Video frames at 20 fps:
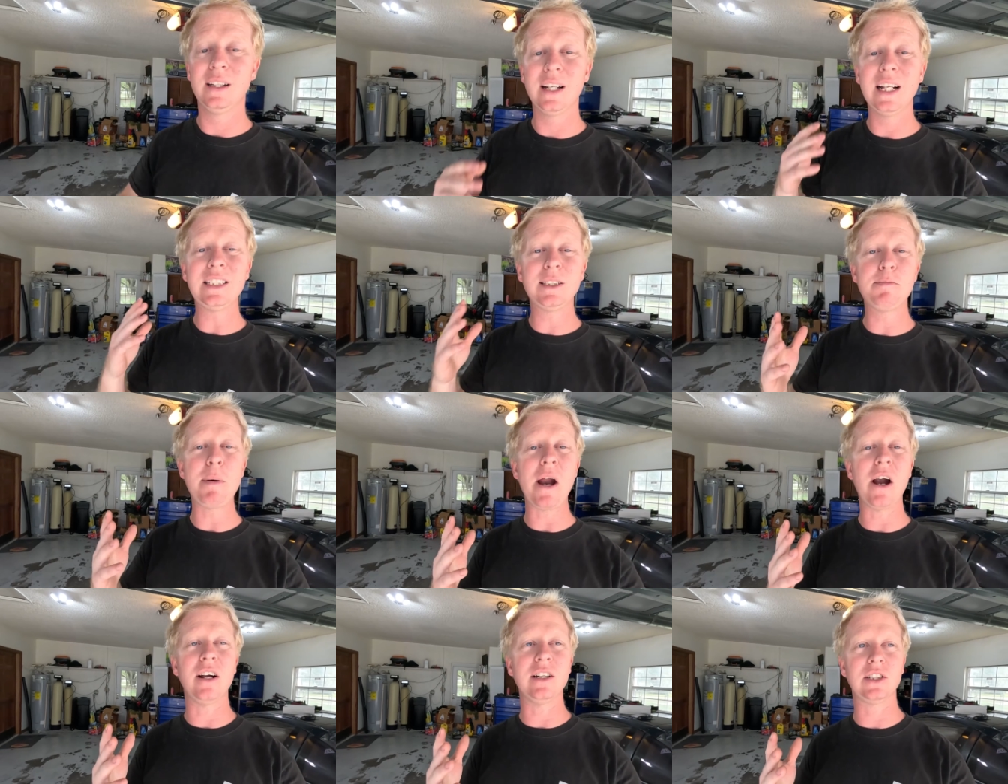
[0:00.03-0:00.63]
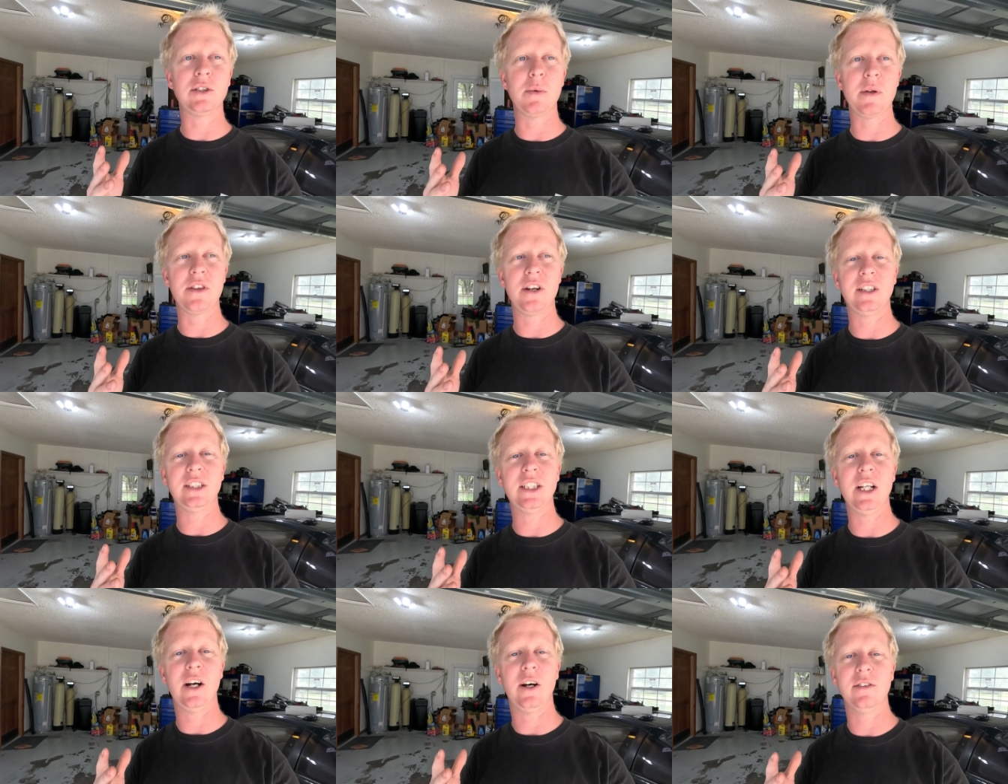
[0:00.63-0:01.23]
Let's be honest with
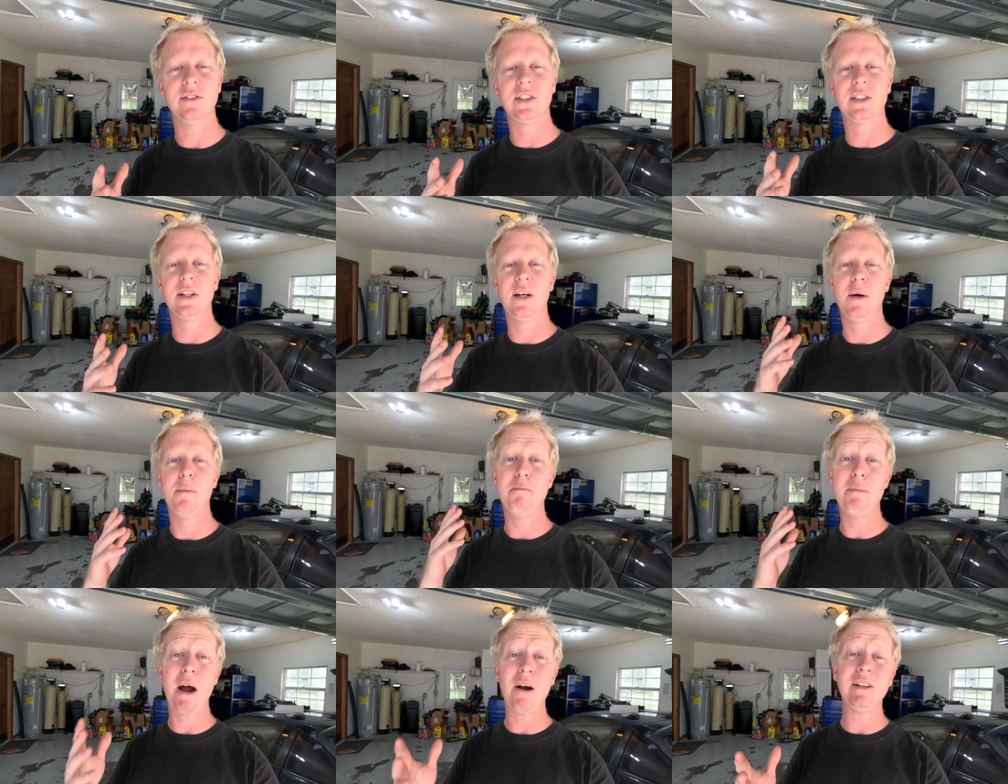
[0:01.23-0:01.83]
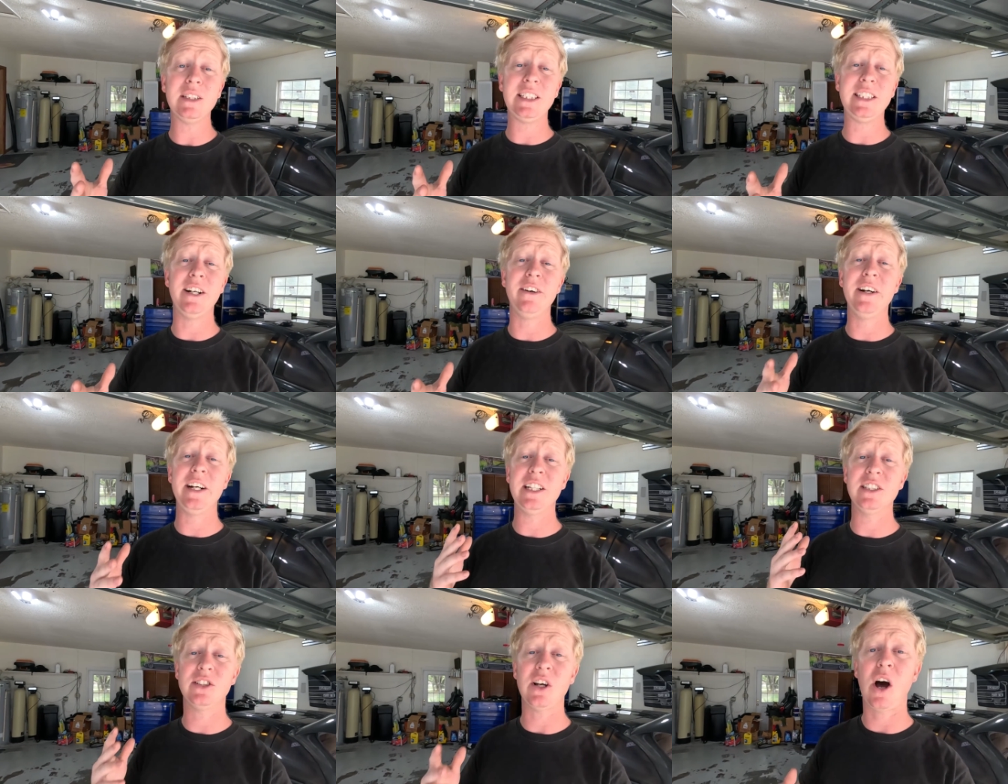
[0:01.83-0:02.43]
ourselves. Power
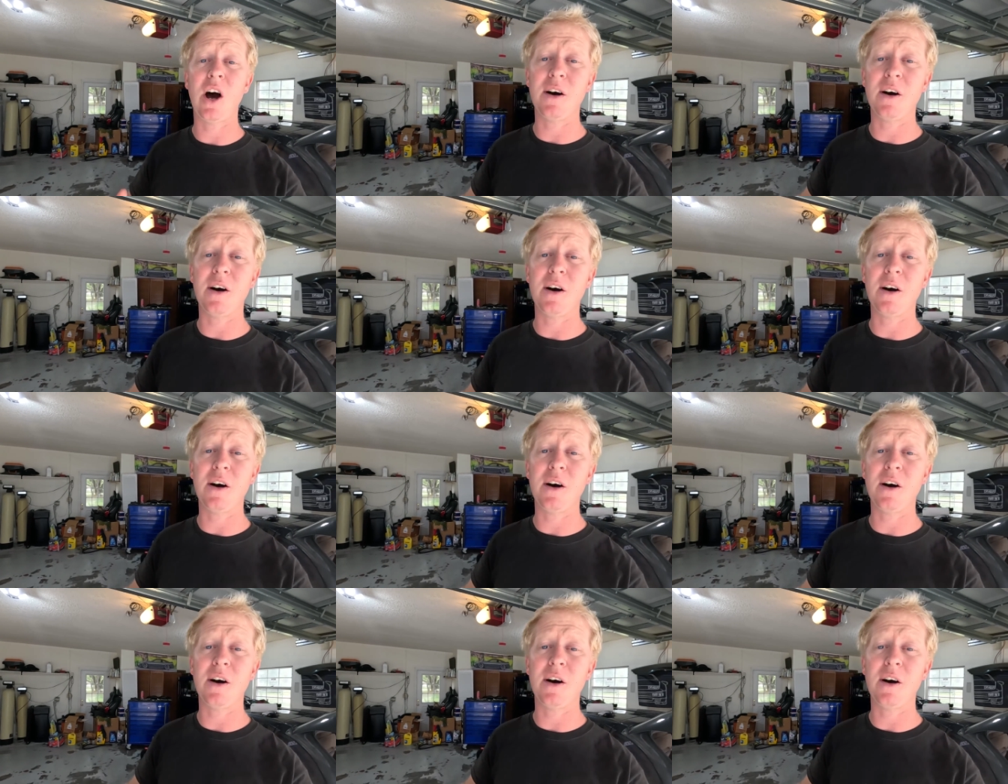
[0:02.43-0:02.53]
steering is